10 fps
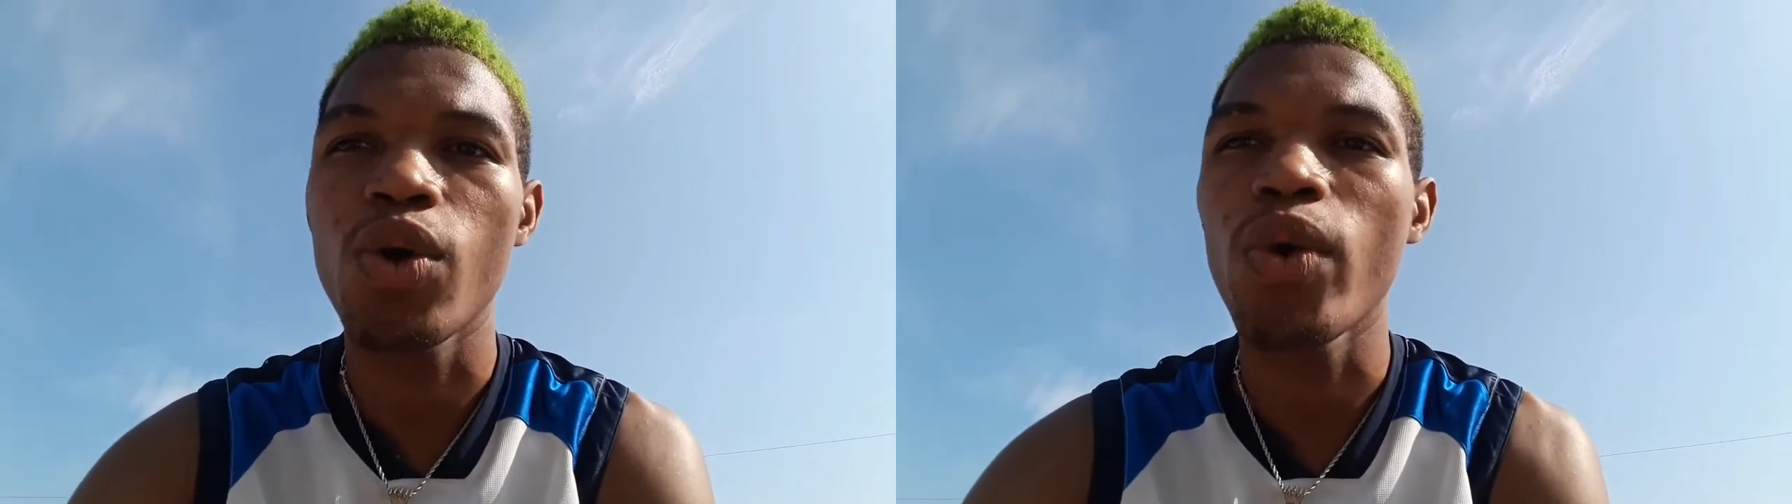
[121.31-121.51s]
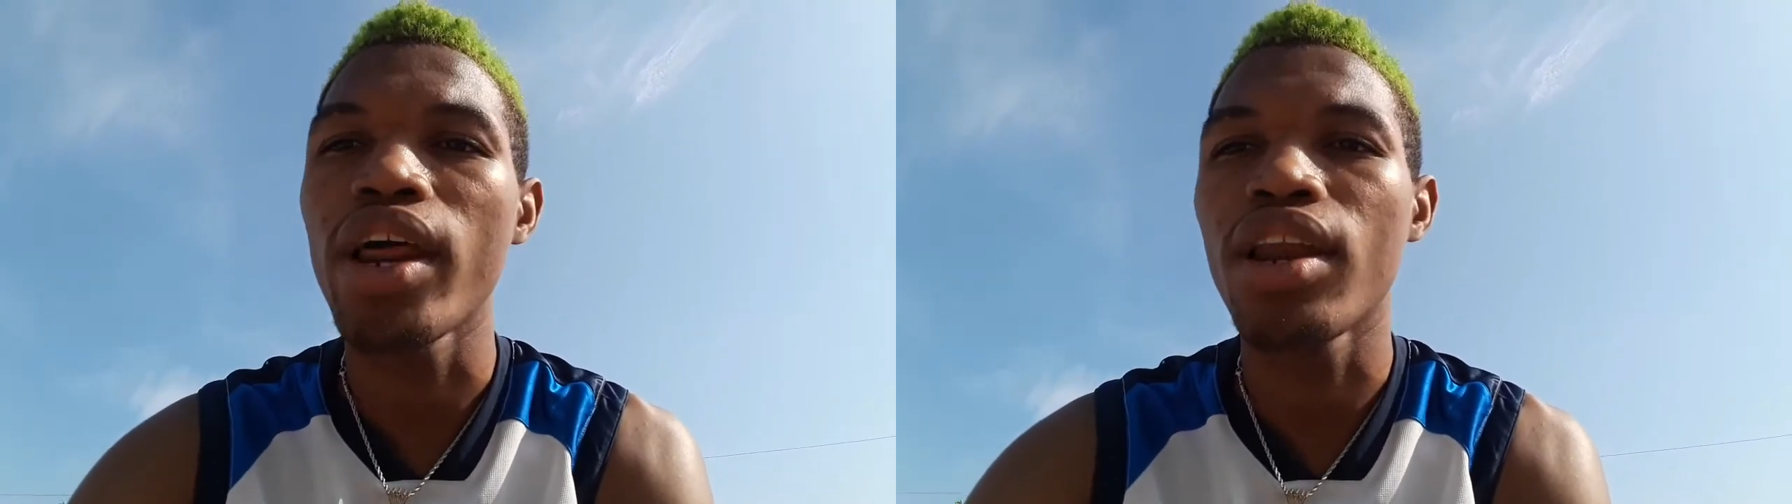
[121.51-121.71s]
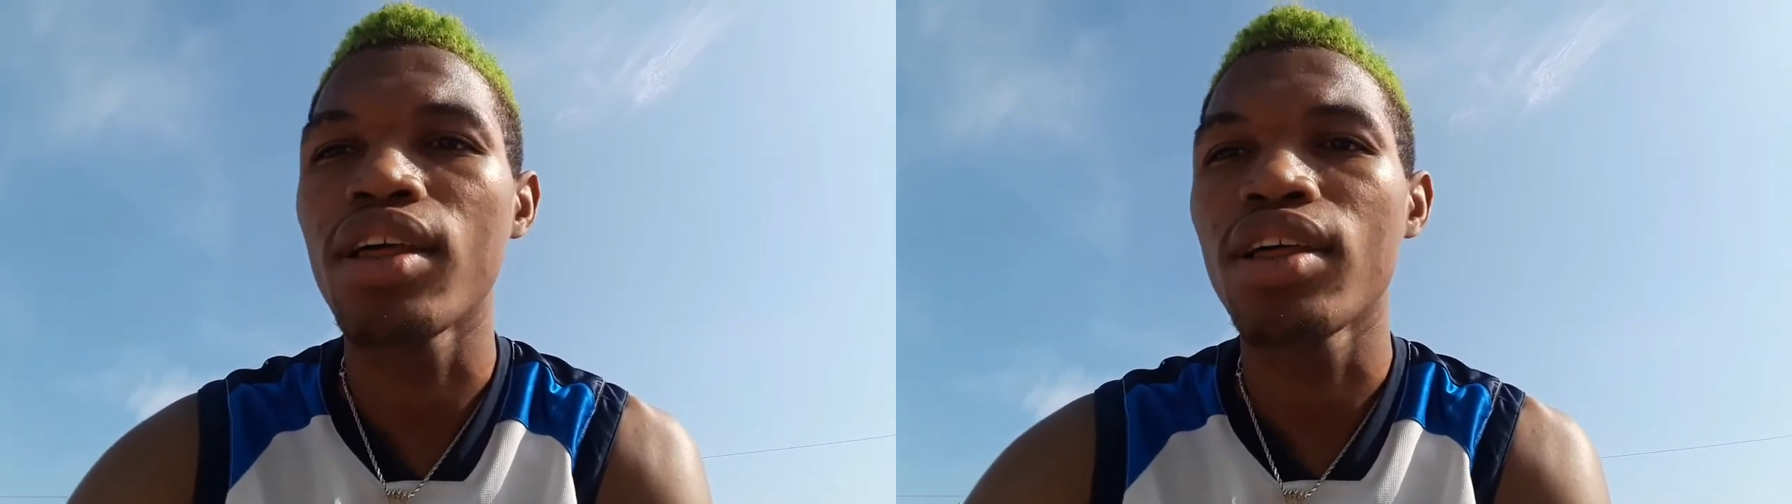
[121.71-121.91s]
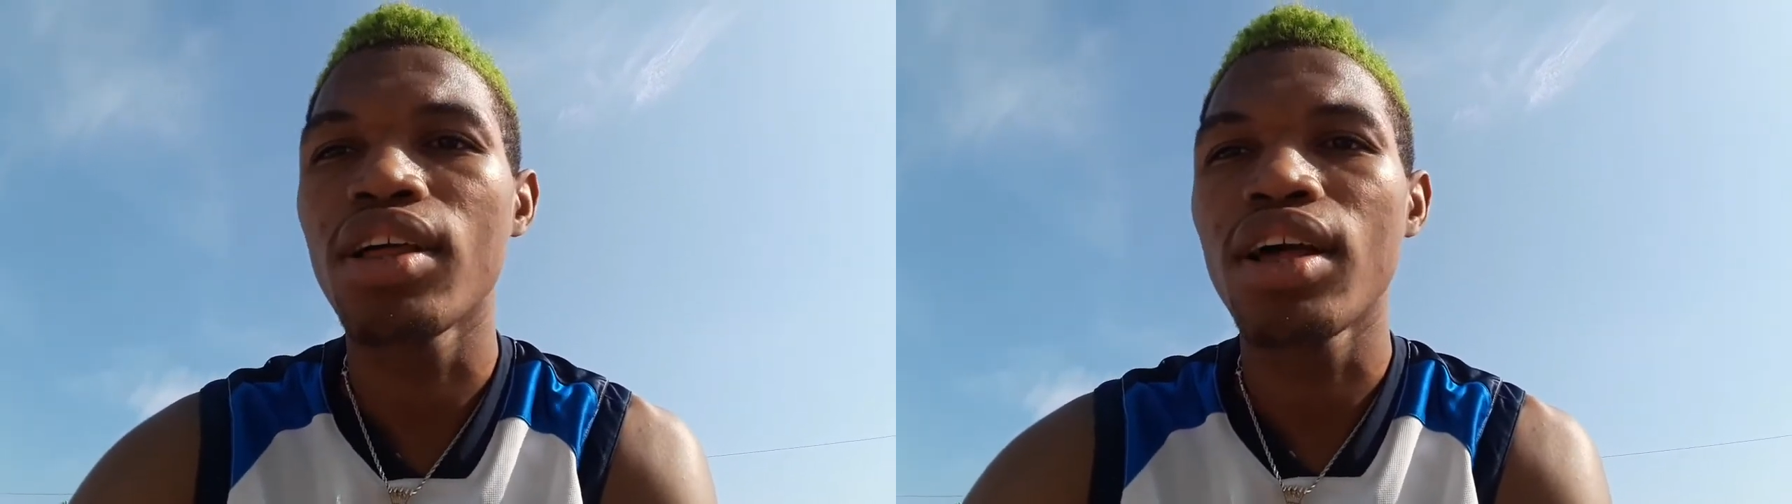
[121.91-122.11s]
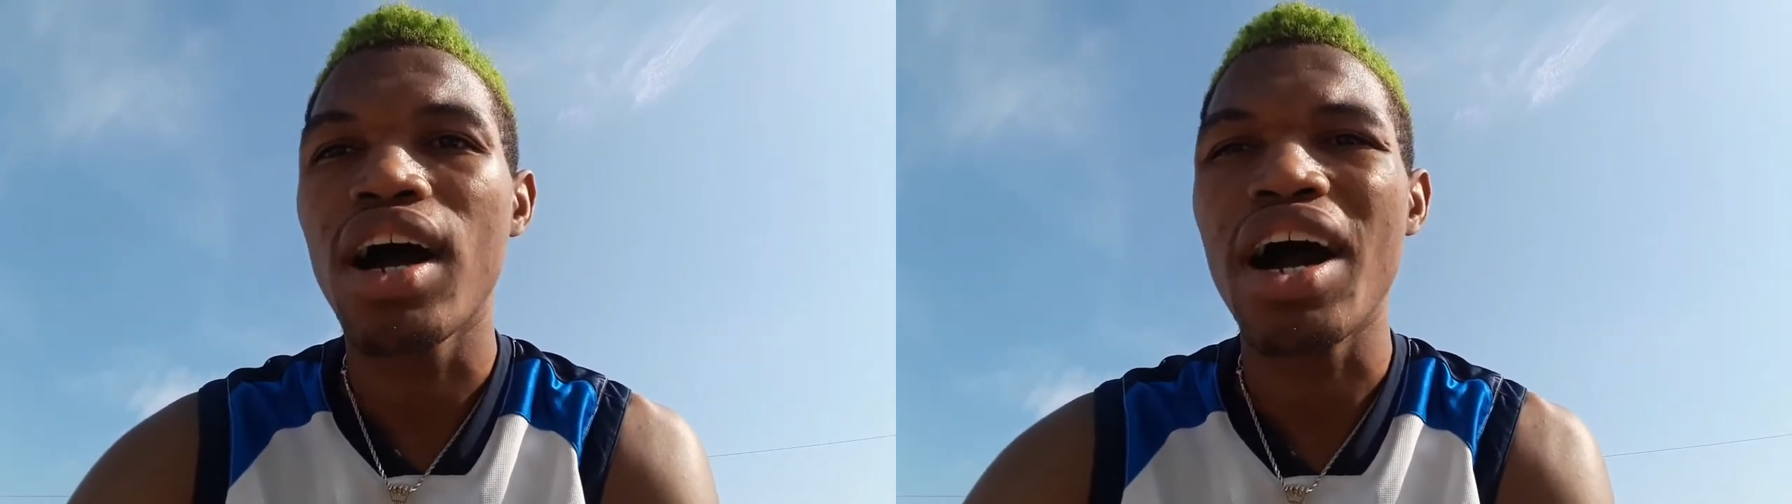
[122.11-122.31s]
well.
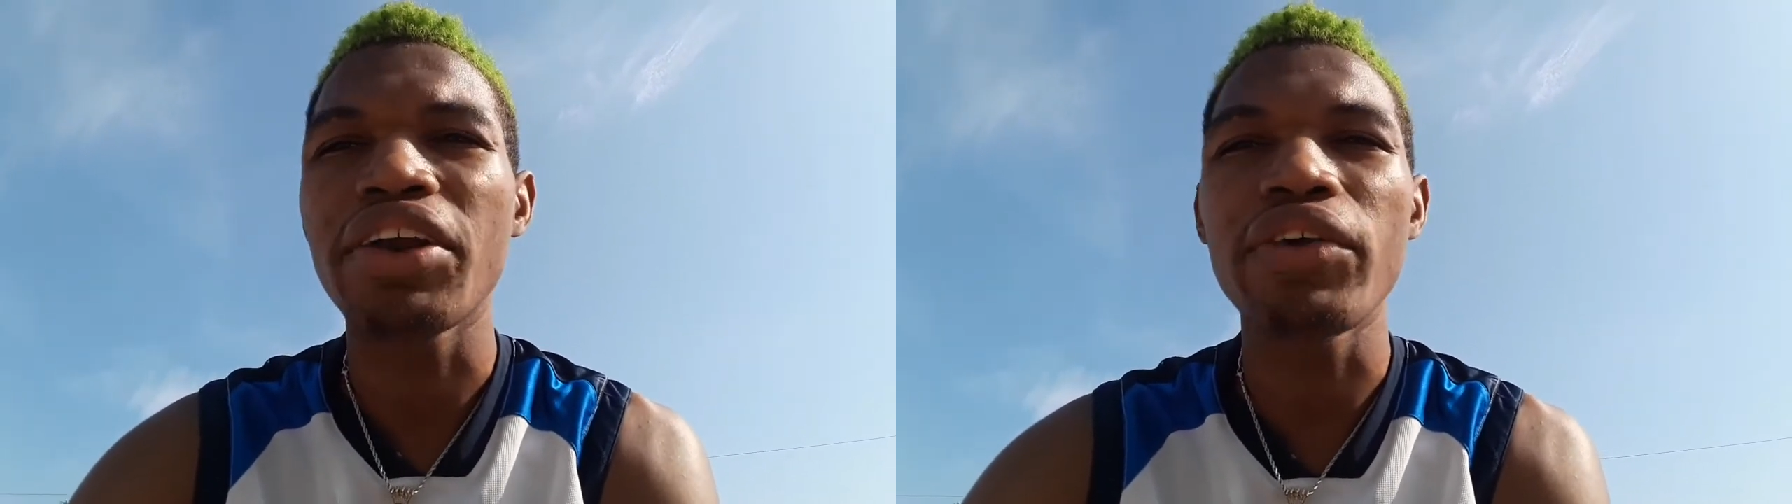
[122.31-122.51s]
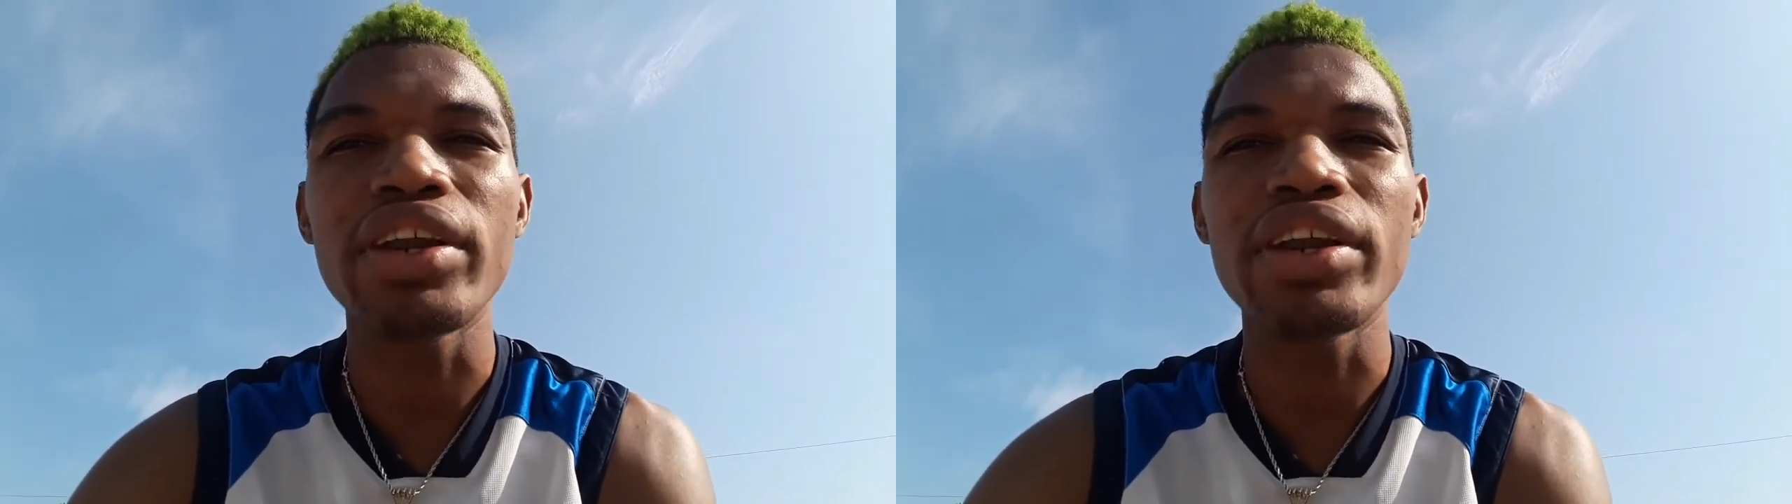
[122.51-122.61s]
And I